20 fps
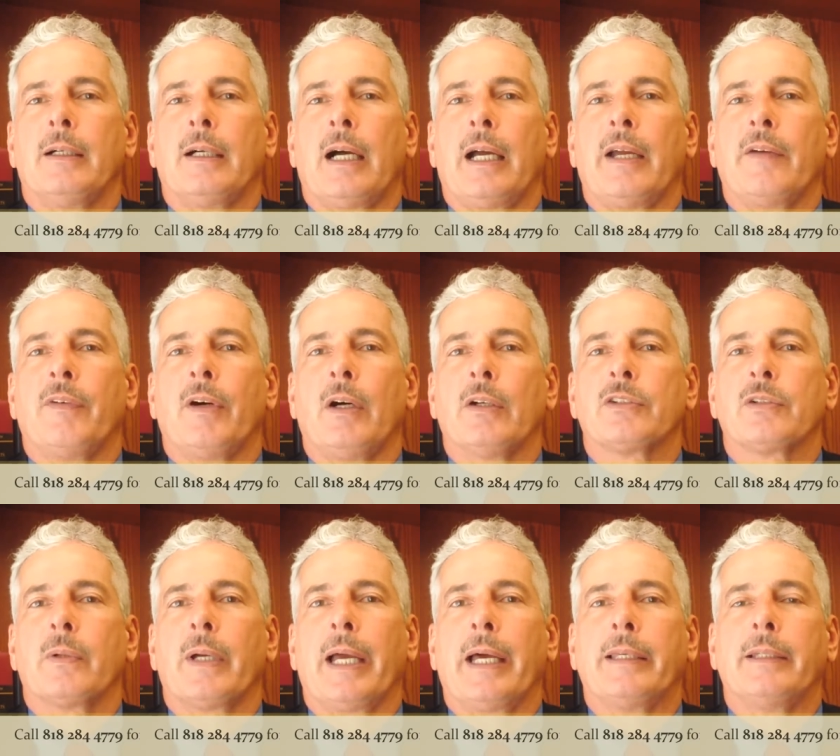I have
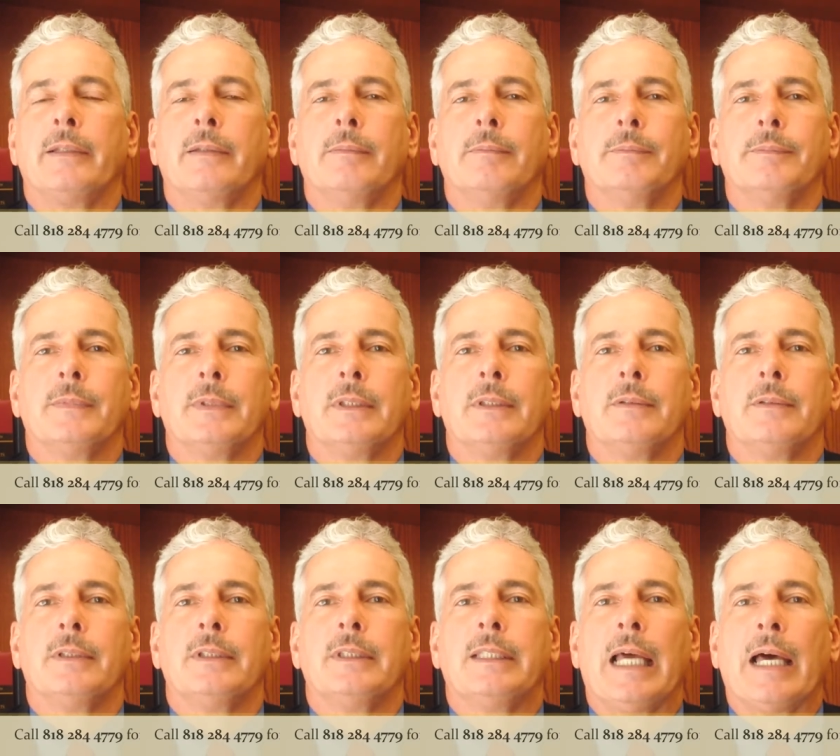also had
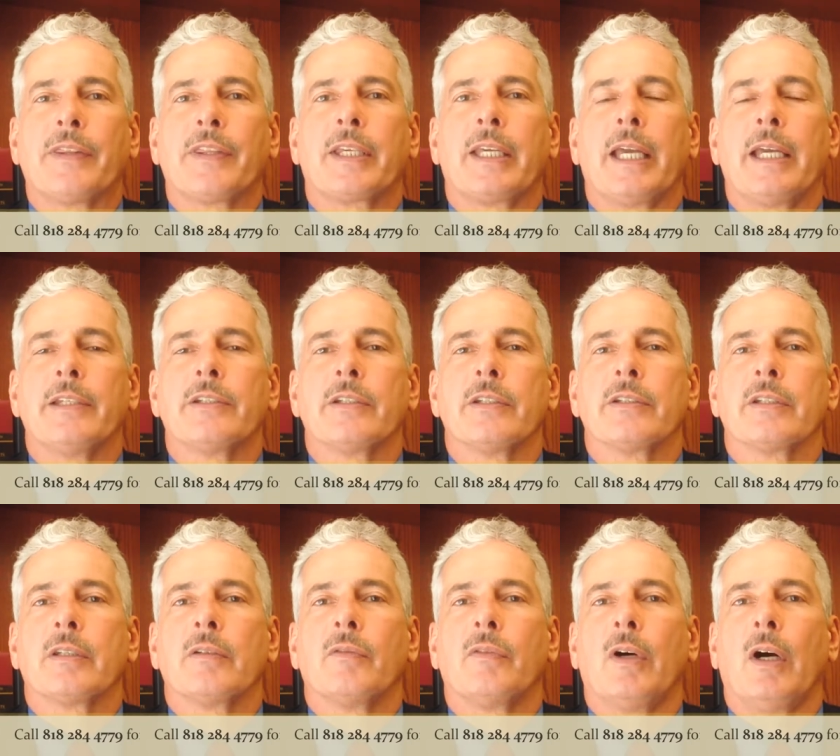death cases
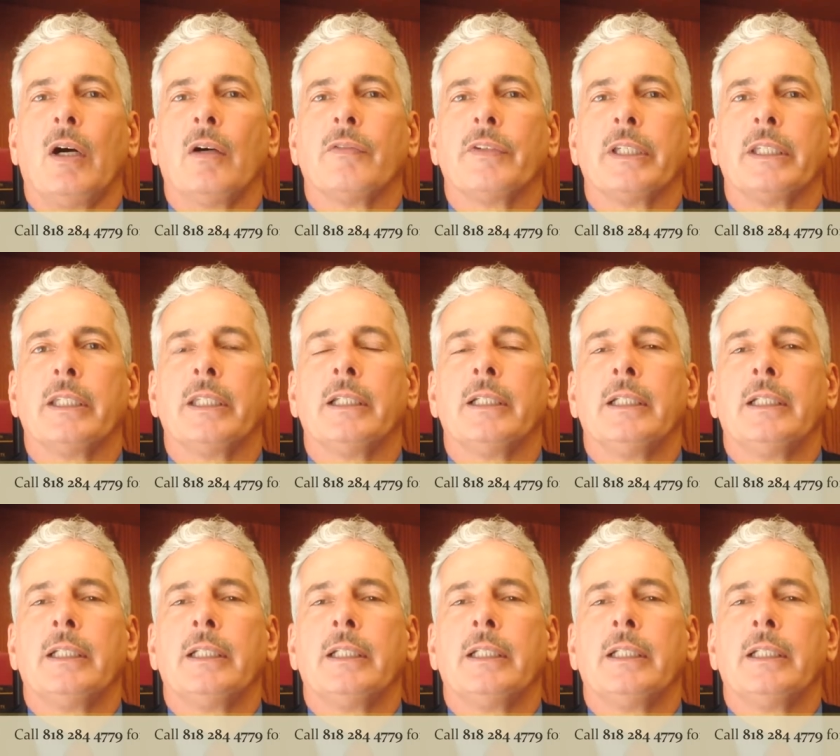involving